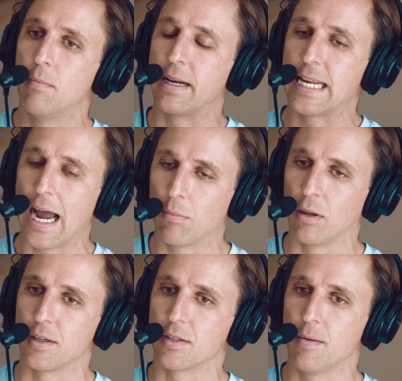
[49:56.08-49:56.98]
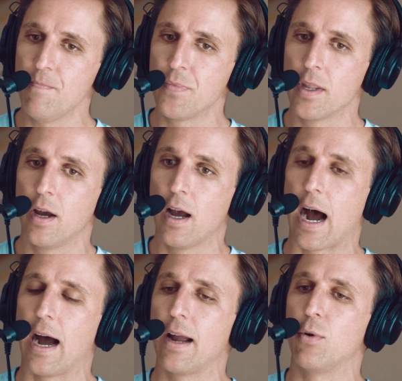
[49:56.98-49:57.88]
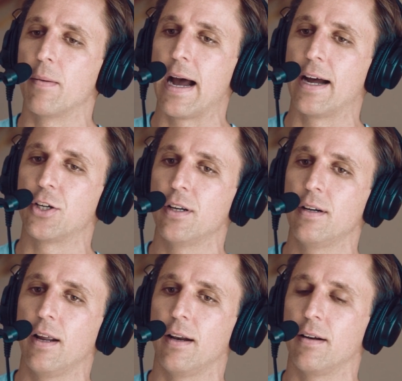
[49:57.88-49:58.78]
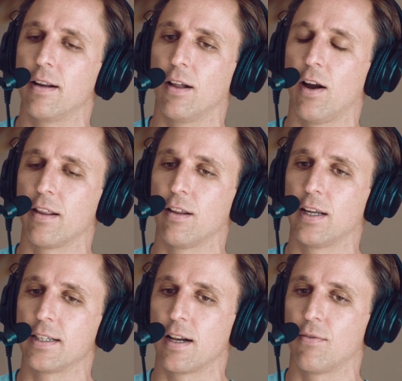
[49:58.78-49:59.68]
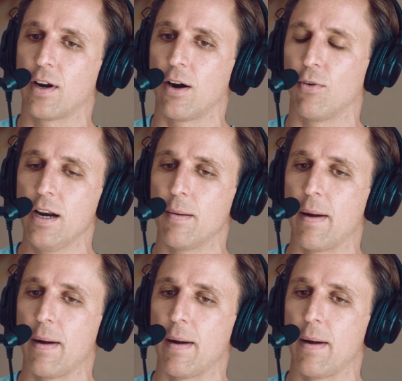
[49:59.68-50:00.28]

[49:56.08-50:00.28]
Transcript: metabolism, I would imagine, and a lot of the things that I've kind of written